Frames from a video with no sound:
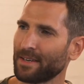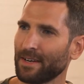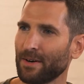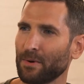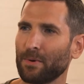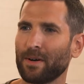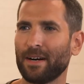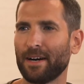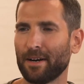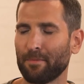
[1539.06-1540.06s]

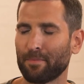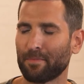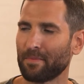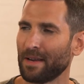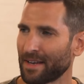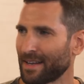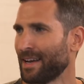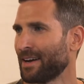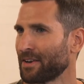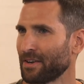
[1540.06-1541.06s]
In the
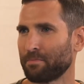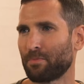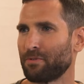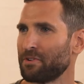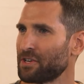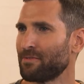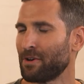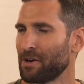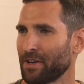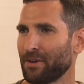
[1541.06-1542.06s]
cloud, you provision a
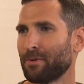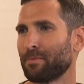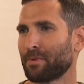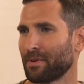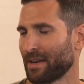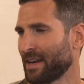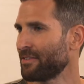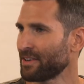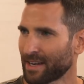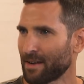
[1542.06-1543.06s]
volume, you
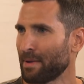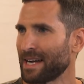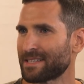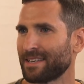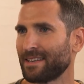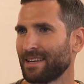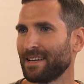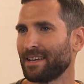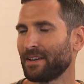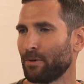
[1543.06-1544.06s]
give it a
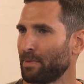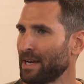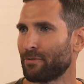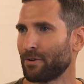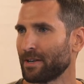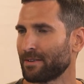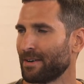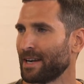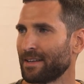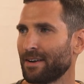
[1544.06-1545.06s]
capacity, you pay for it.
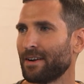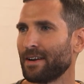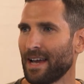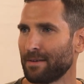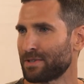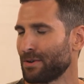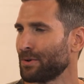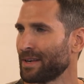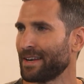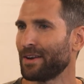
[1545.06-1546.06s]
Right? There are
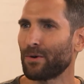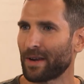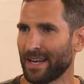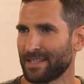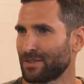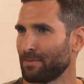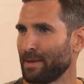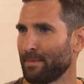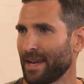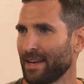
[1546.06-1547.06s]
absolutely no gains to
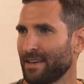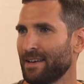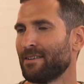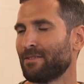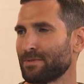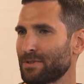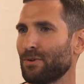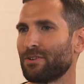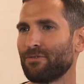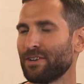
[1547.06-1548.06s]
be made from
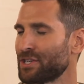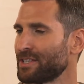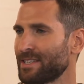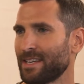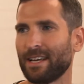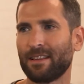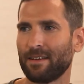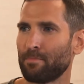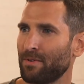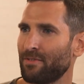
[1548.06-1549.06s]
storage efficiency,
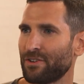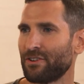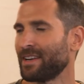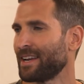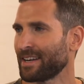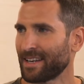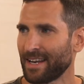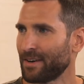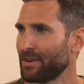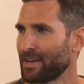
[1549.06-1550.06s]
thin provisioning,
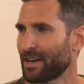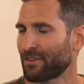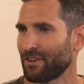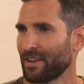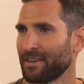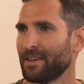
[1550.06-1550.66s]
data reduction.